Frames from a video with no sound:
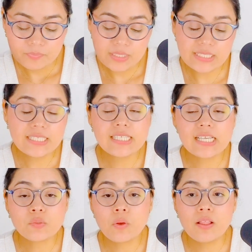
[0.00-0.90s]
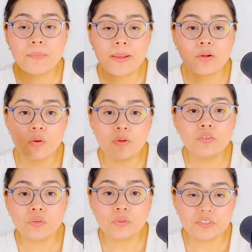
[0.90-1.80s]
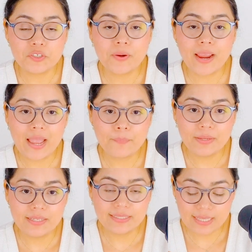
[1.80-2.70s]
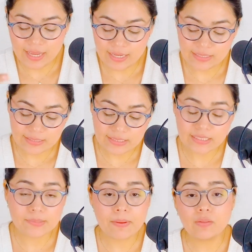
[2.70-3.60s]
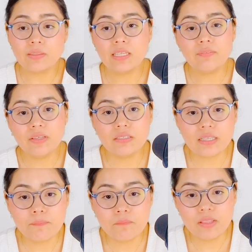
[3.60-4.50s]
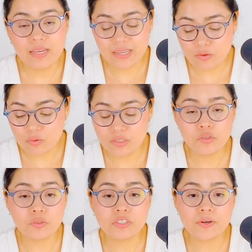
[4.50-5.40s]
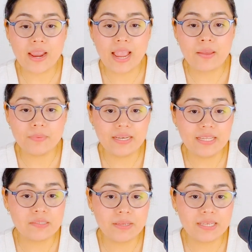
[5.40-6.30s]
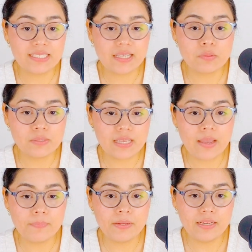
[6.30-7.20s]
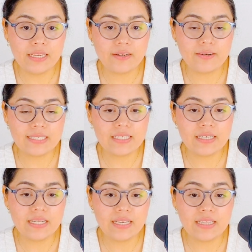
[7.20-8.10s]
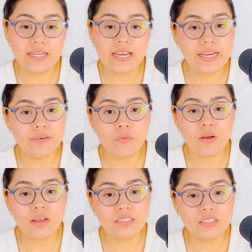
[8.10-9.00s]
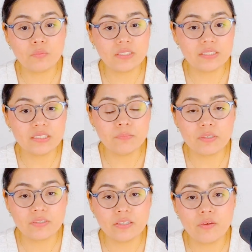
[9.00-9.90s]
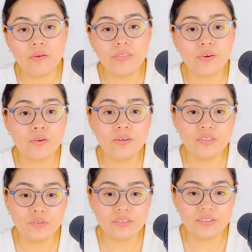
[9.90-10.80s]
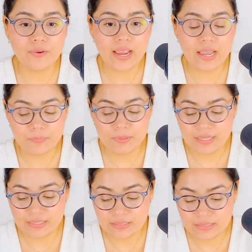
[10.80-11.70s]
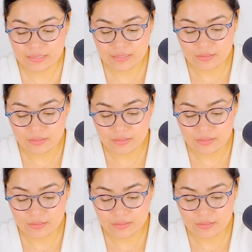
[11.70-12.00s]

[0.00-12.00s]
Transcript: This is as well about going towards your happiness, guys. This is about leaving something and going towards your happiness, because that's what's happening here, isn't it? In the Nine of Wands, where's this person going? They're going towards their happiness.